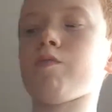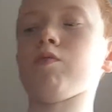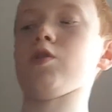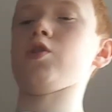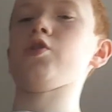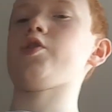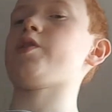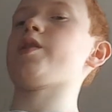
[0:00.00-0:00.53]
but
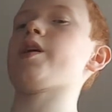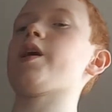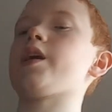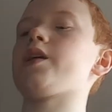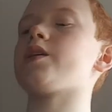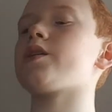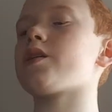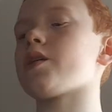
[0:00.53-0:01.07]
just in
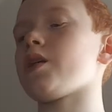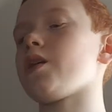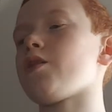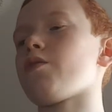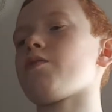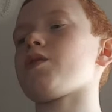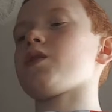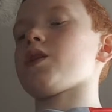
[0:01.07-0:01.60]
case, you
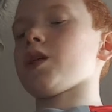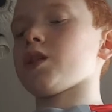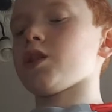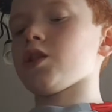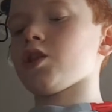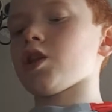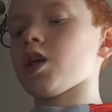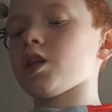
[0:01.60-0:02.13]
don't want to take
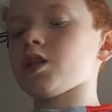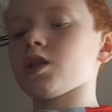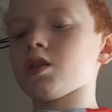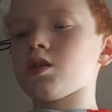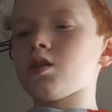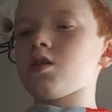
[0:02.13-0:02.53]
the chance.